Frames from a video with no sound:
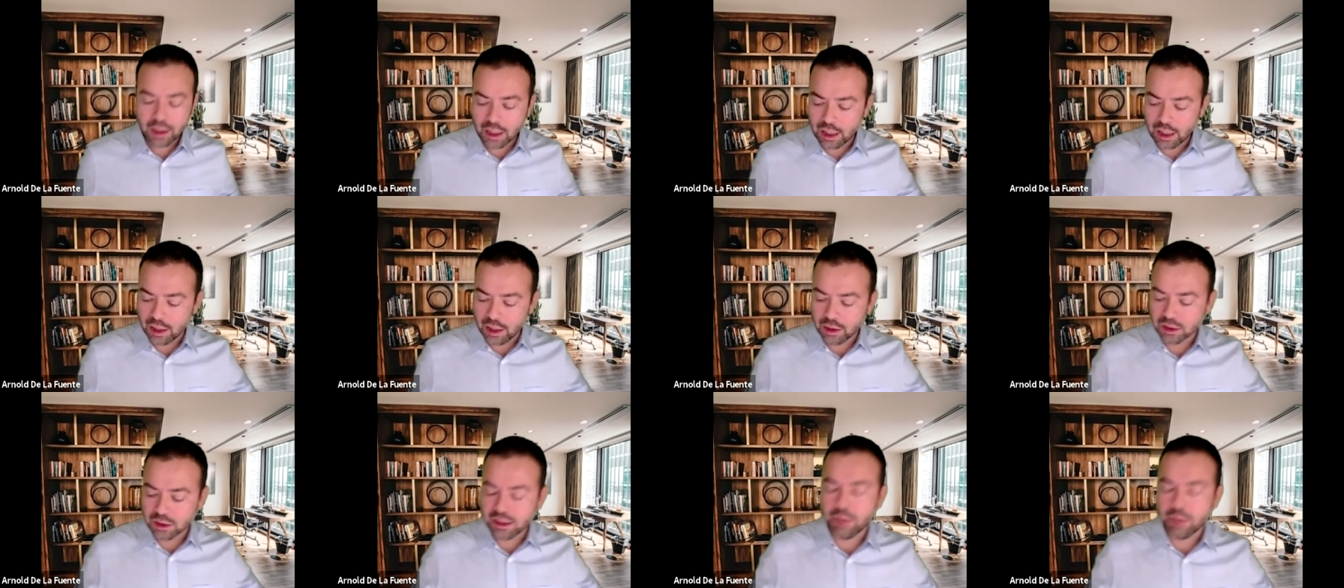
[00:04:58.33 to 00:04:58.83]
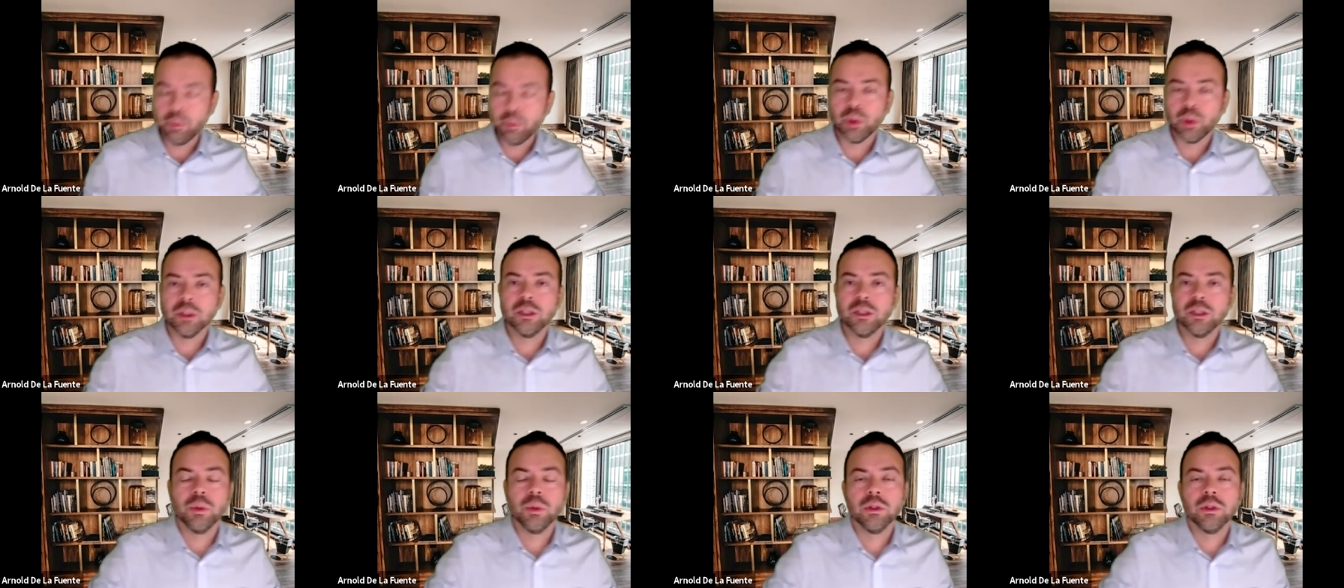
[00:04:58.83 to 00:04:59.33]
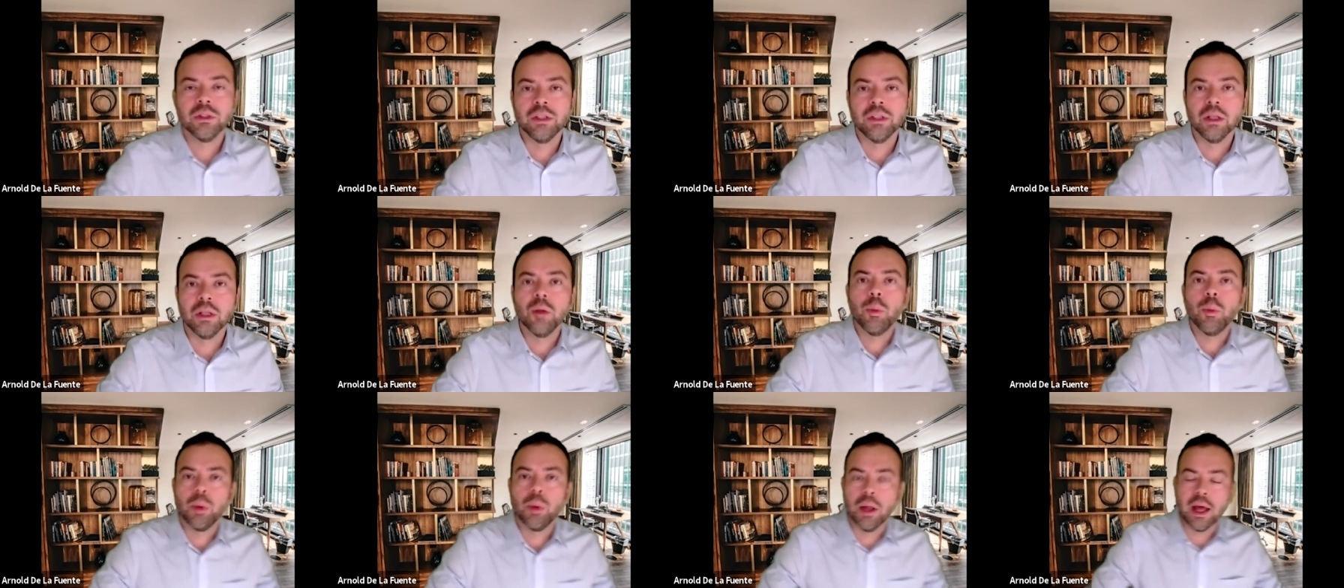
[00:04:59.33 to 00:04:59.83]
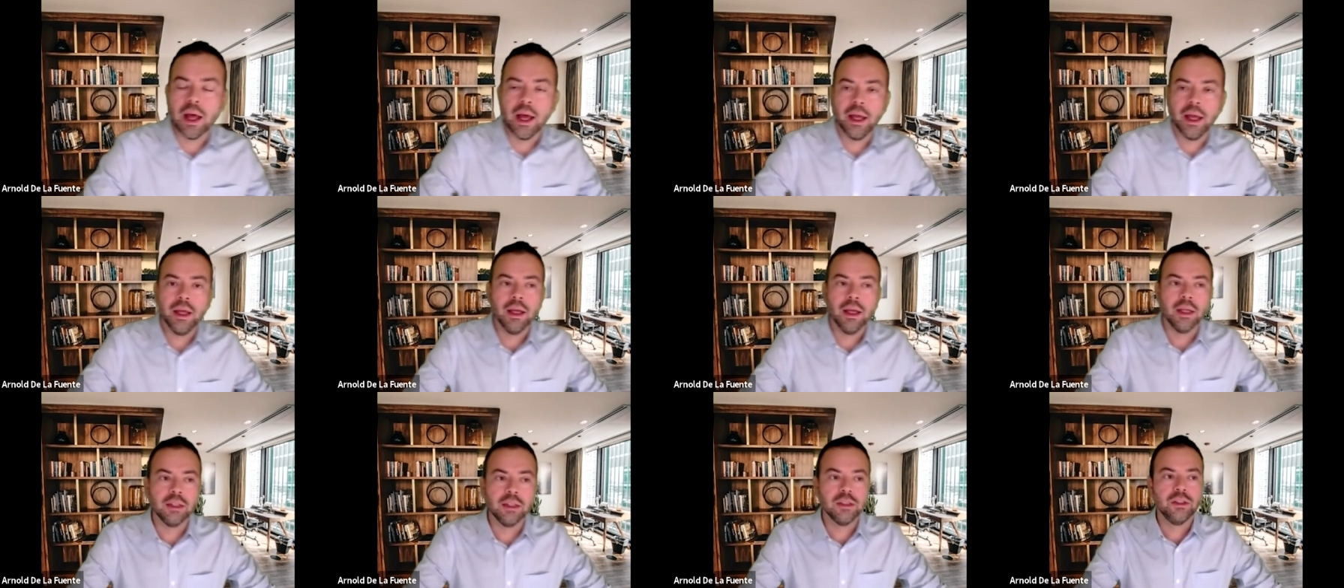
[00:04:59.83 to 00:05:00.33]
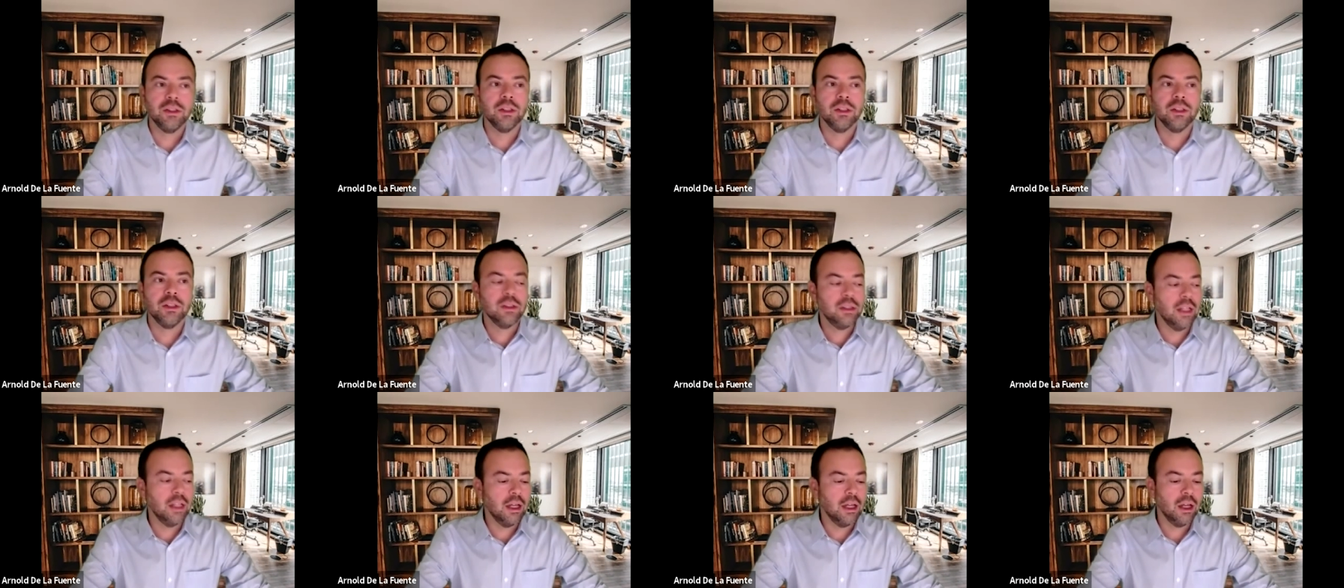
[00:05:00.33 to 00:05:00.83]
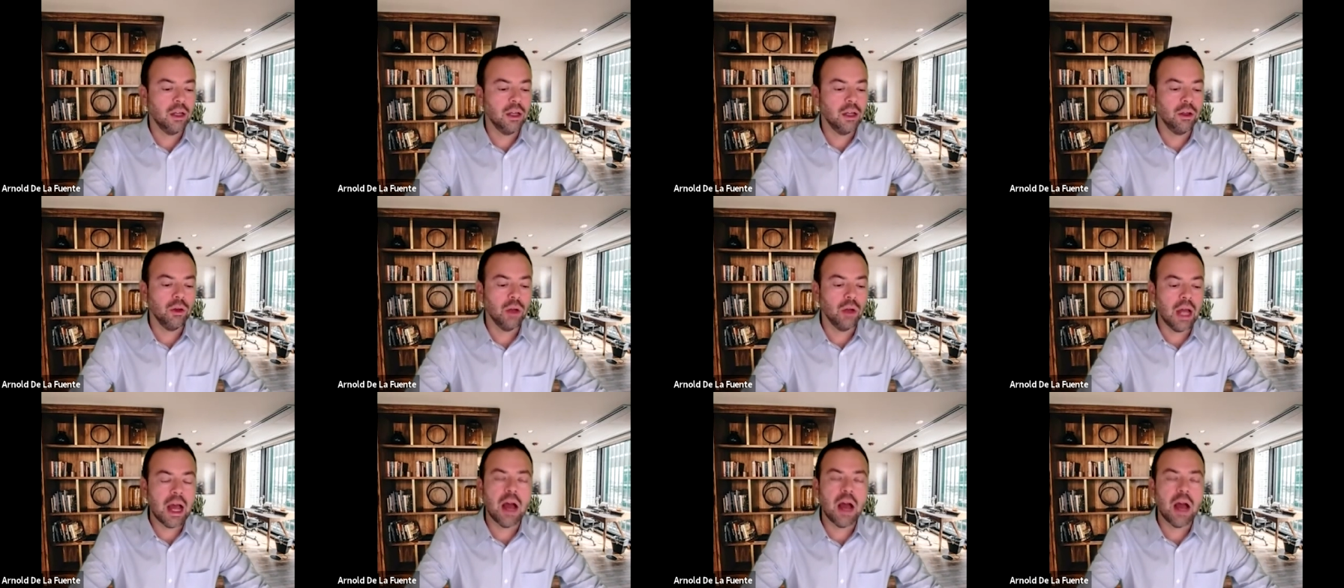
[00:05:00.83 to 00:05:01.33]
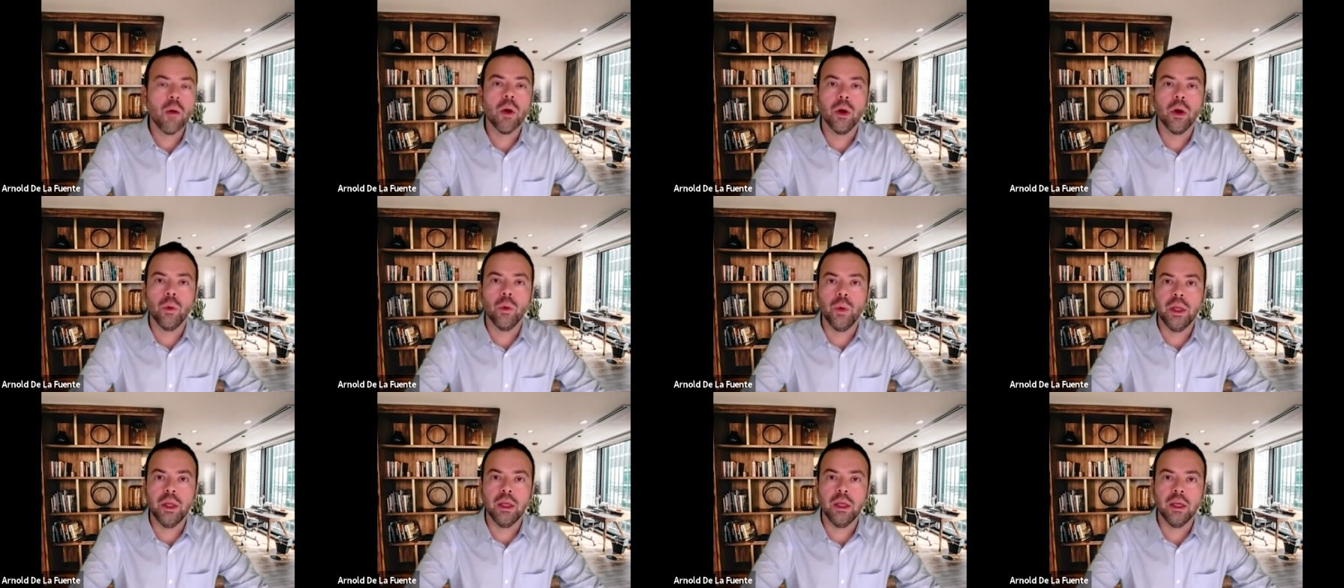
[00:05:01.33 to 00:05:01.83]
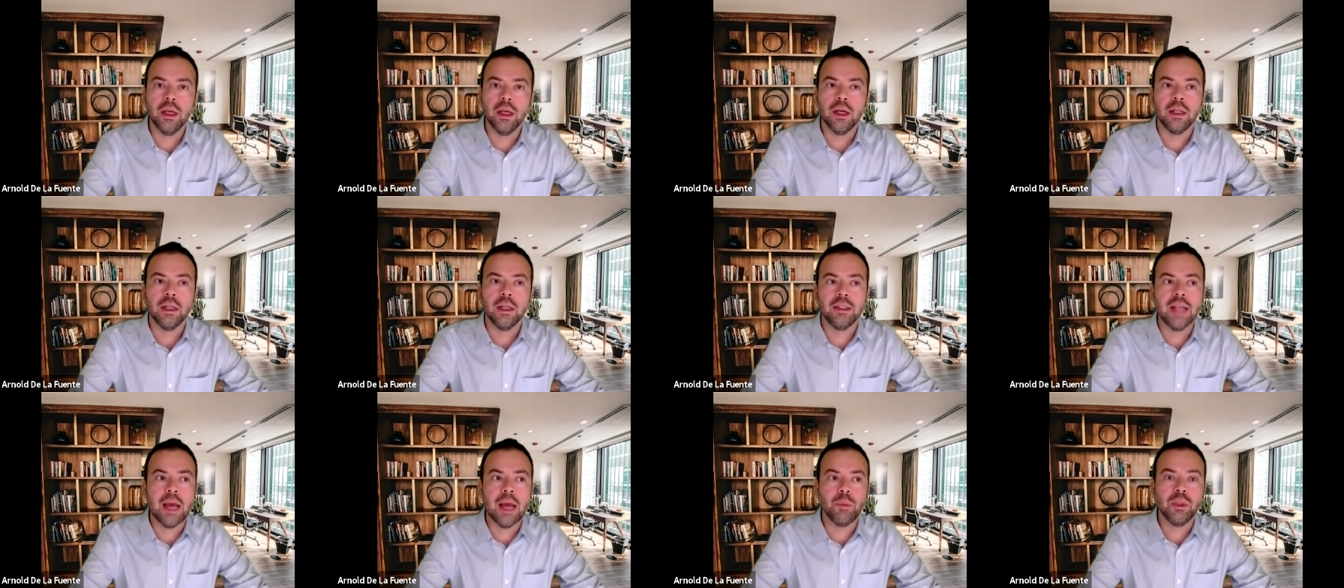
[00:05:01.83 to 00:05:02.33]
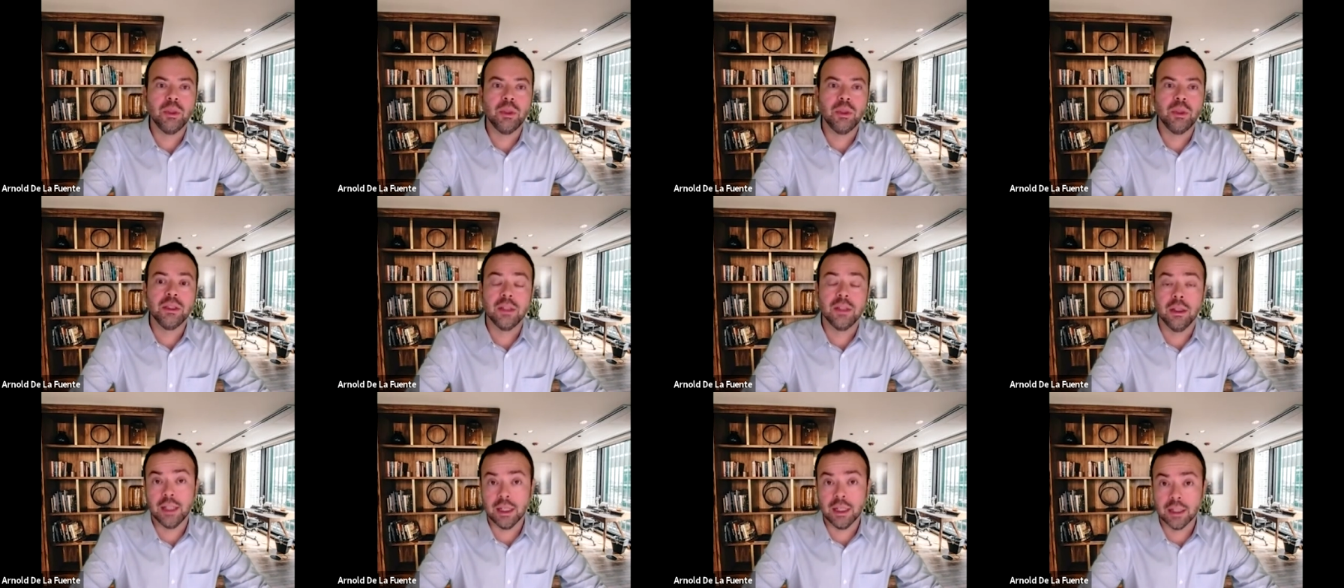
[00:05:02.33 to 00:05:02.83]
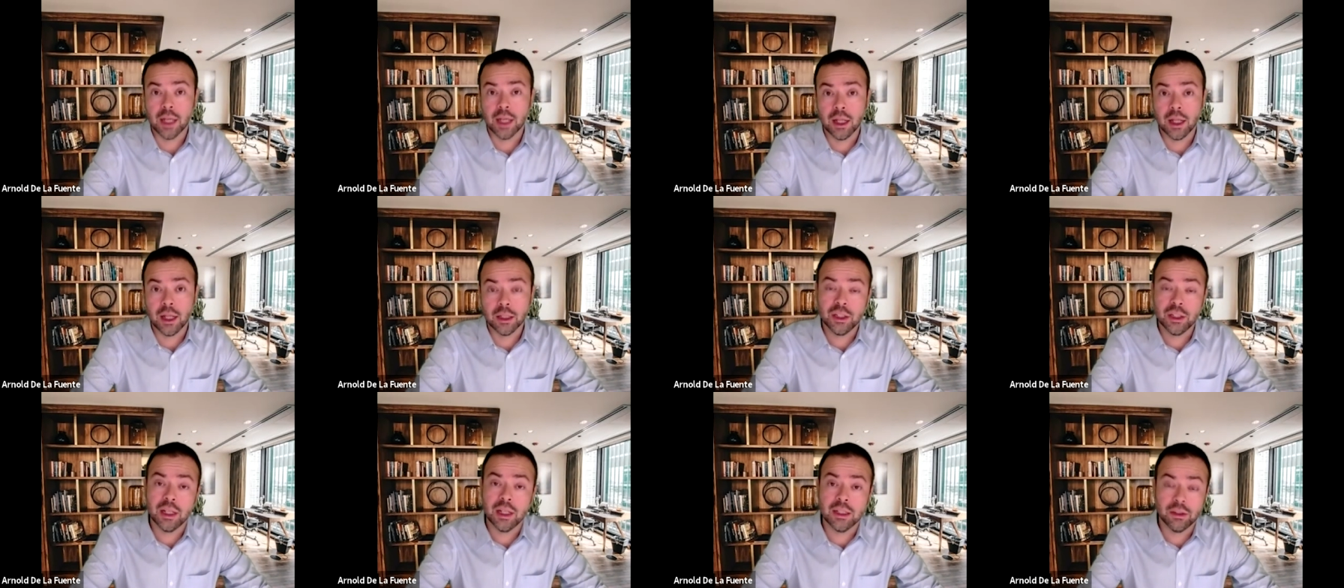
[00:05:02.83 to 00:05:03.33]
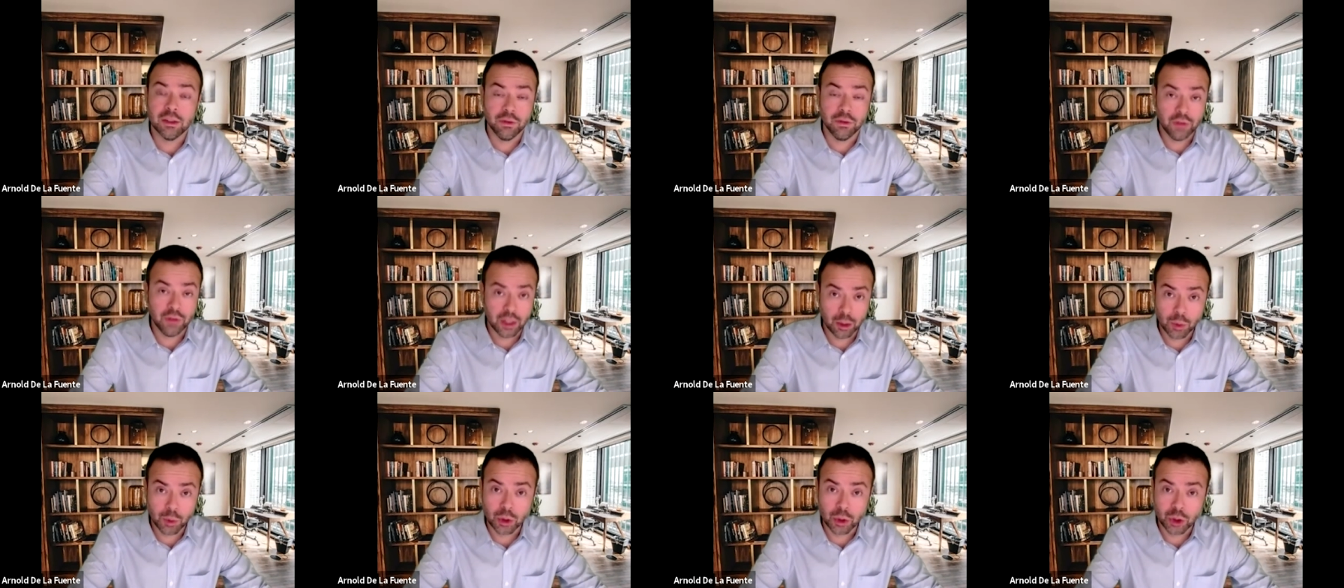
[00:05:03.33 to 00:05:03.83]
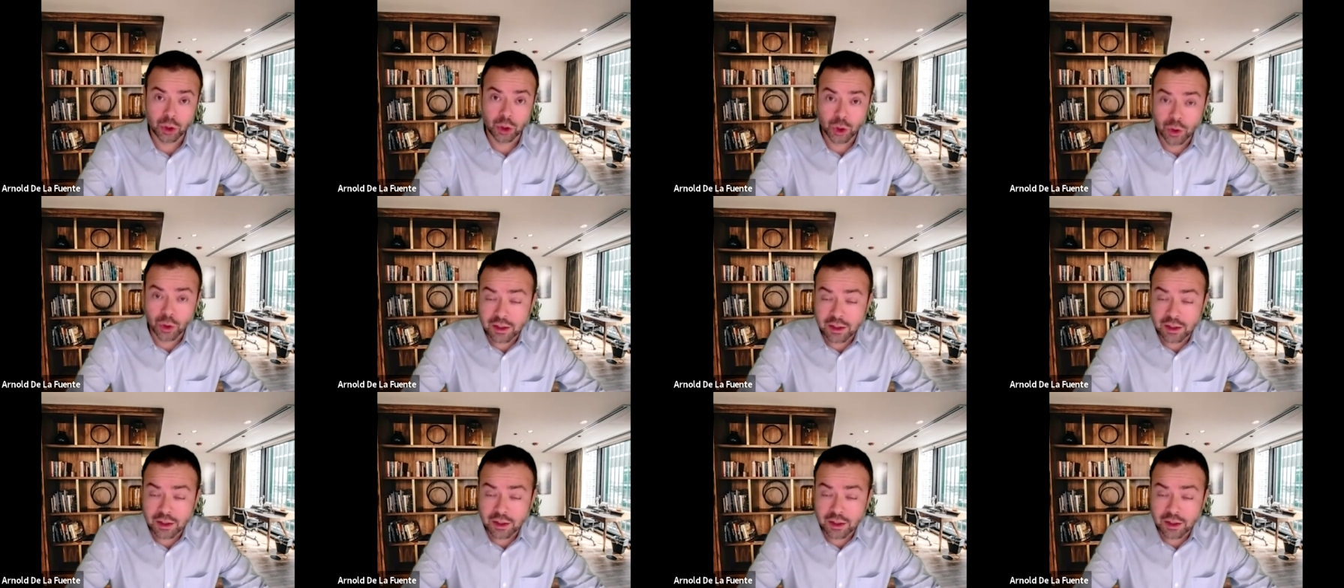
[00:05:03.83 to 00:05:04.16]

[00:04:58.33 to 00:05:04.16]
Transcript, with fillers: Uh, the same principles still apply. It's just uh, how are we adapting to the technology that's available to us